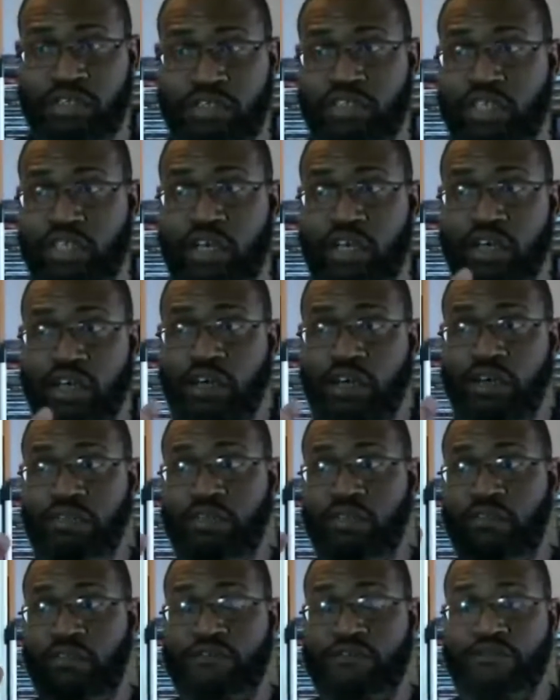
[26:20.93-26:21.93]

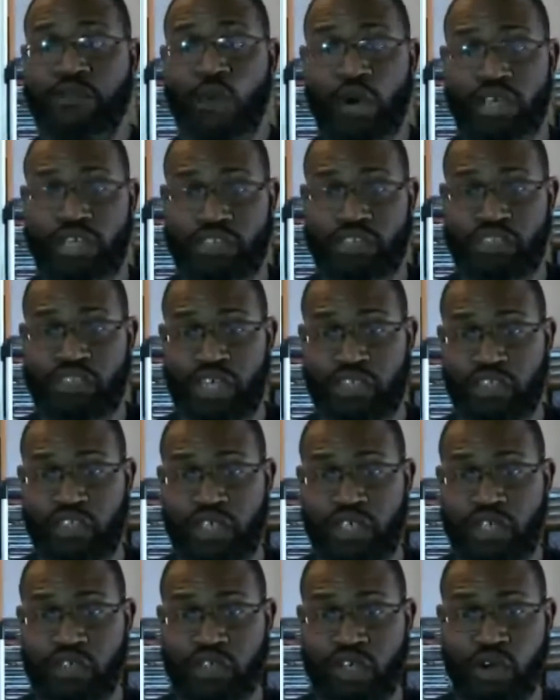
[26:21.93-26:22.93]
to 46
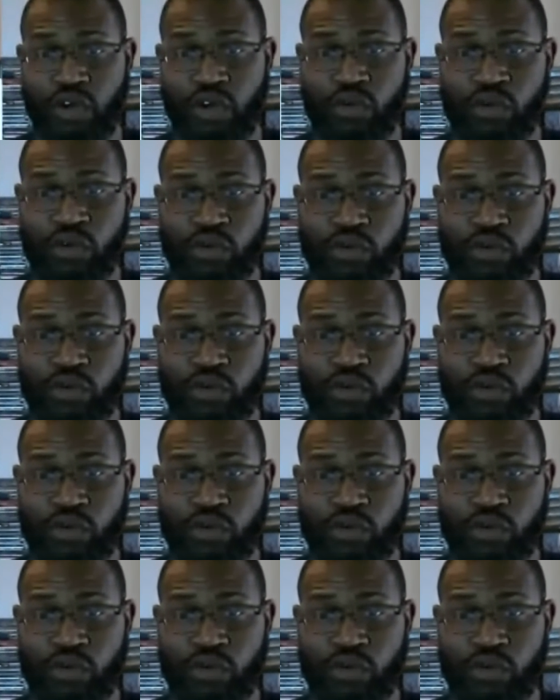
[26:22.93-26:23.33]
years old.